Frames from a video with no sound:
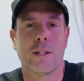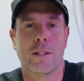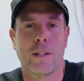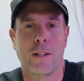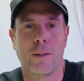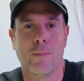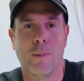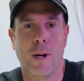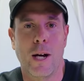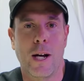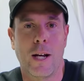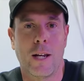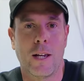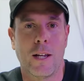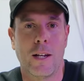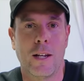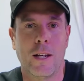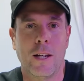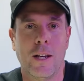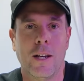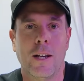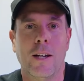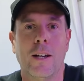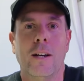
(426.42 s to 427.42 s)
into the market.
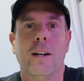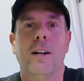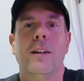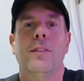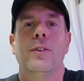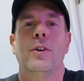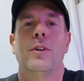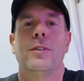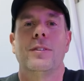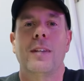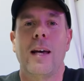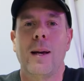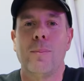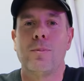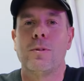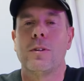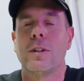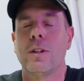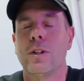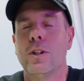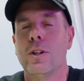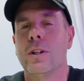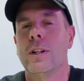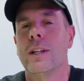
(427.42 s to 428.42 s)
There's
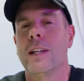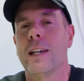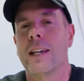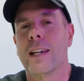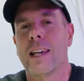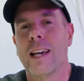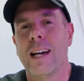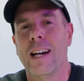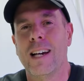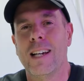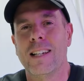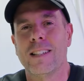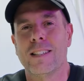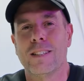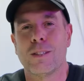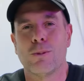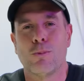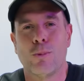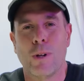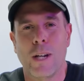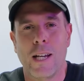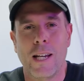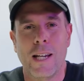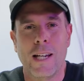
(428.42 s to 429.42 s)
absolutely a case
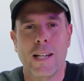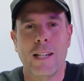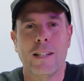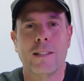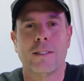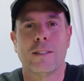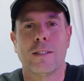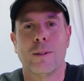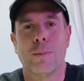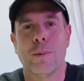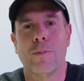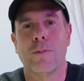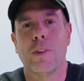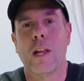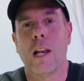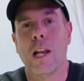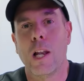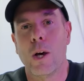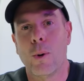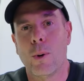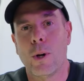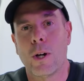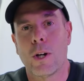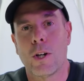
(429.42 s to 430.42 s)
where some of the
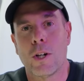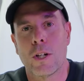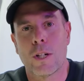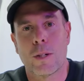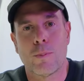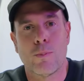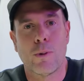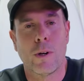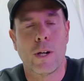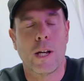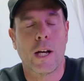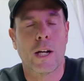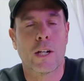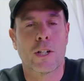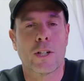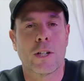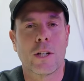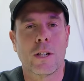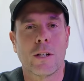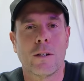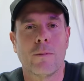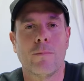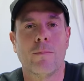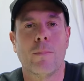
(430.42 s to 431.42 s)
lower cost
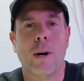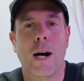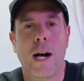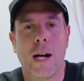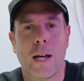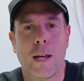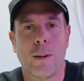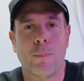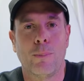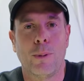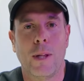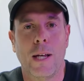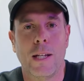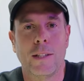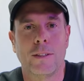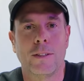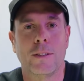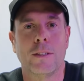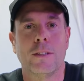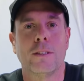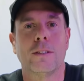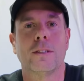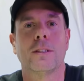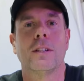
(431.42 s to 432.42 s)
production
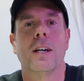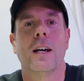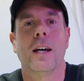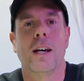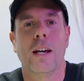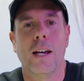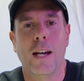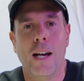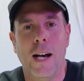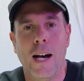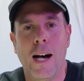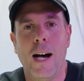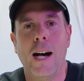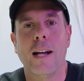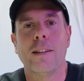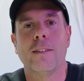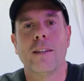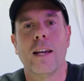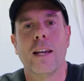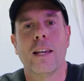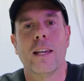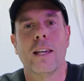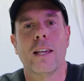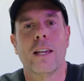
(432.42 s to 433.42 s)
marketplaces are
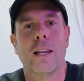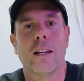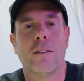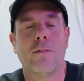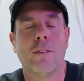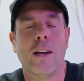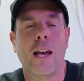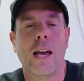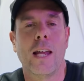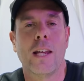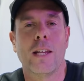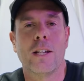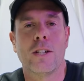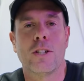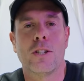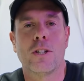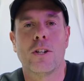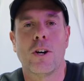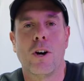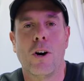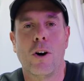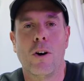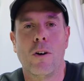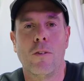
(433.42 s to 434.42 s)
taking advantage
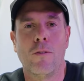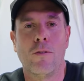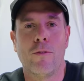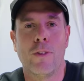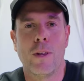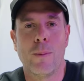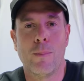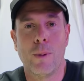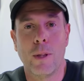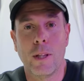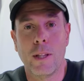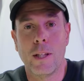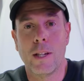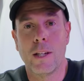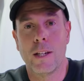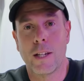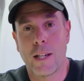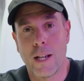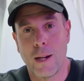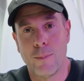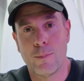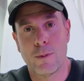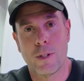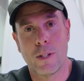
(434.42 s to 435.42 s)
of the ability to
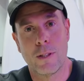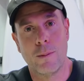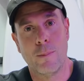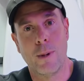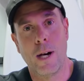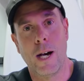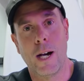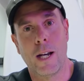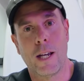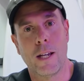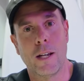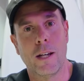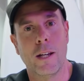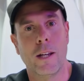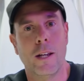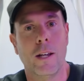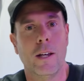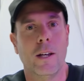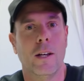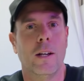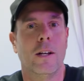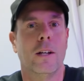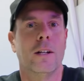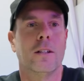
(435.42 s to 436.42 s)
come to the market.
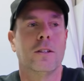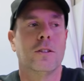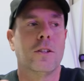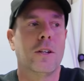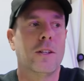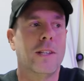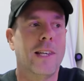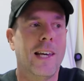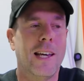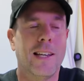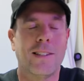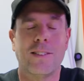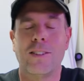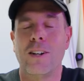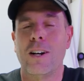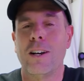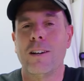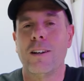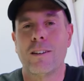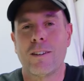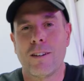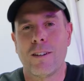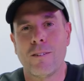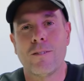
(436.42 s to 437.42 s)
So yes,
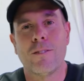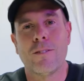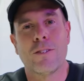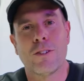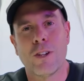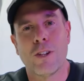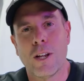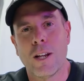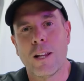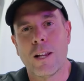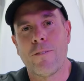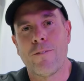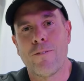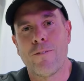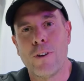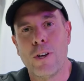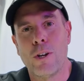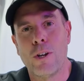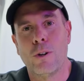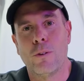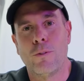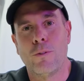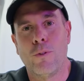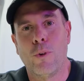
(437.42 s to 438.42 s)
I can certainly
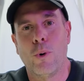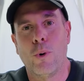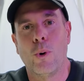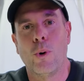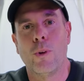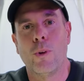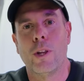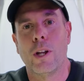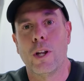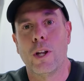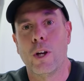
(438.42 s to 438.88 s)
feel for the